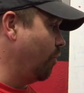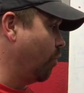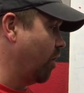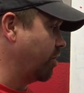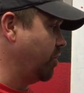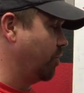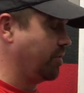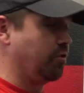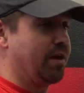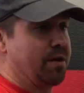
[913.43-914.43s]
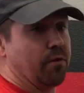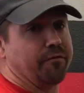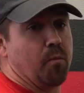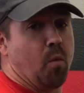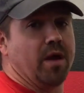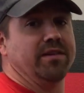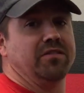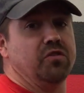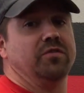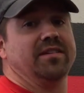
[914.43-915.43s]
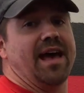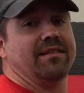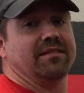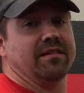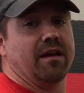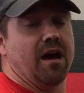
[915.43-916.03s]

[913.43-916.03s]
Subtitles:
work, you could do anywhere from 1 to 2 sets